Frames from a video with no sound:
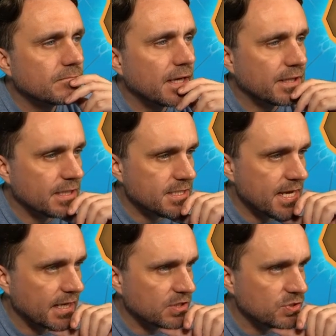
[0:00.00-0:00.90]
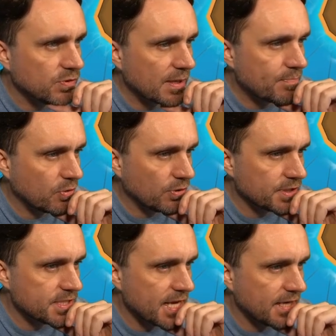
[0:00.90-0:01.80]
And they take, do they pull the
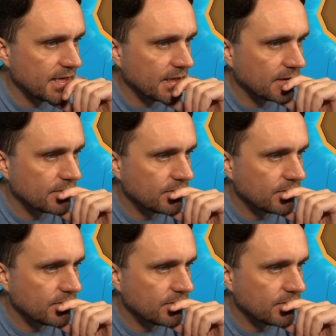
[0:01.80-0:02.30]
ten in?